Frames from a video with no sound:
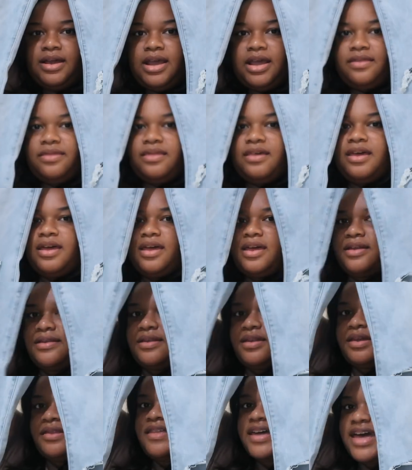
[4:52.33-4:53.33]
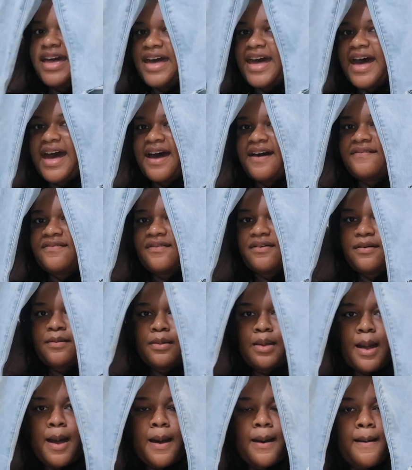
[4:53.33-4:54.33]
And then they have
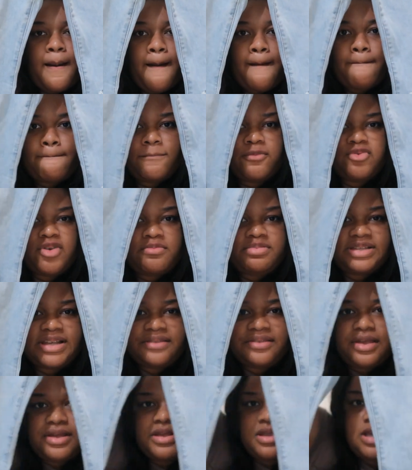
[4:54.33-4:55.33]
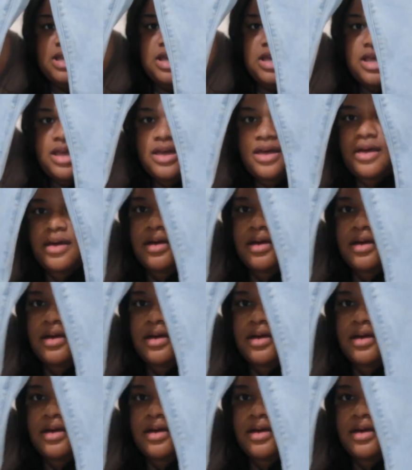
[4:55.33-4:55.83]
rips at the knee,